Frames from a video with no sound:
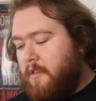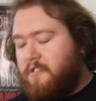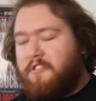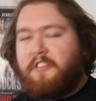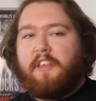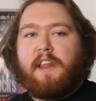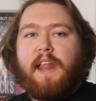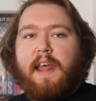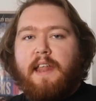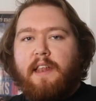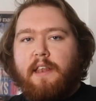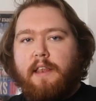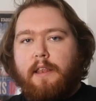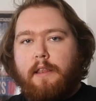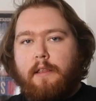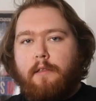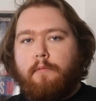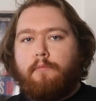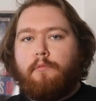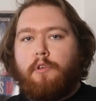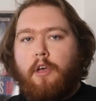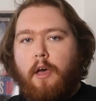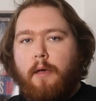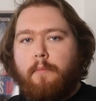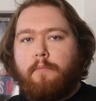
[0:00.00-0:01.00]
So then
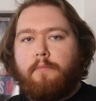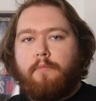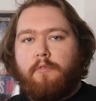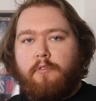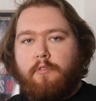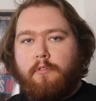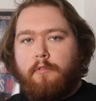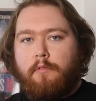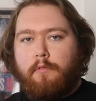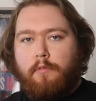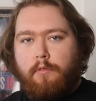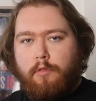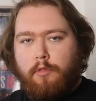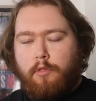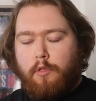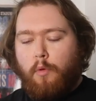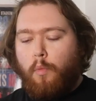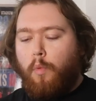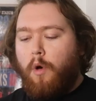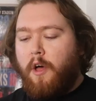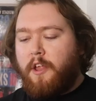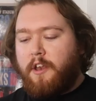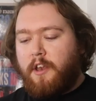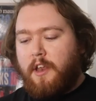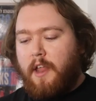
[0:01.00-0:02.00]
comes the
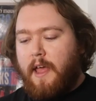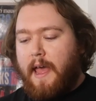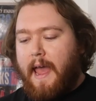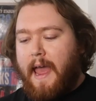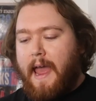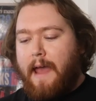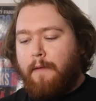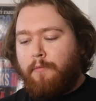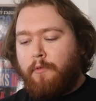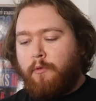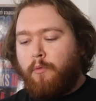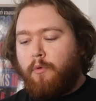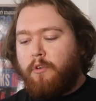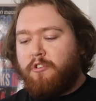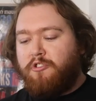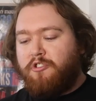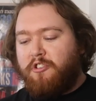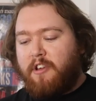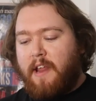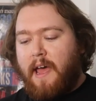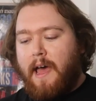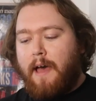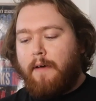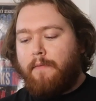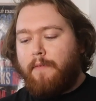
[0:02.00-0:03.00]
one that everyone
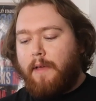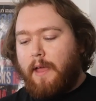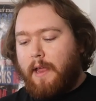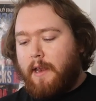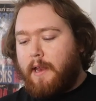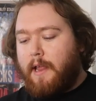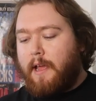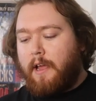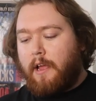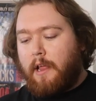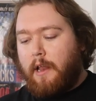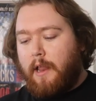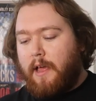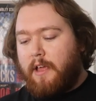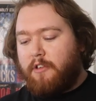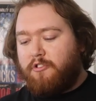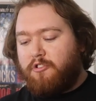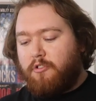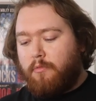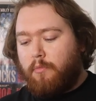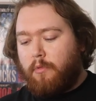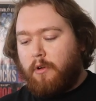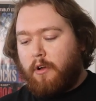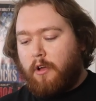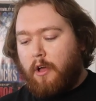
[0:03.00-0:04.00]
should have in their
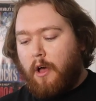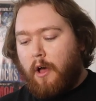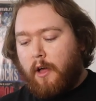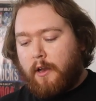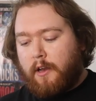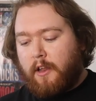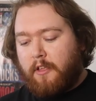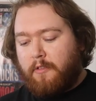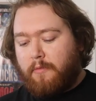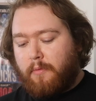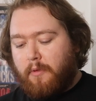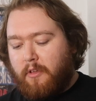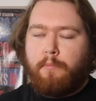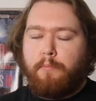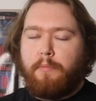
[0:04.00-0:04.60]
collection regardless,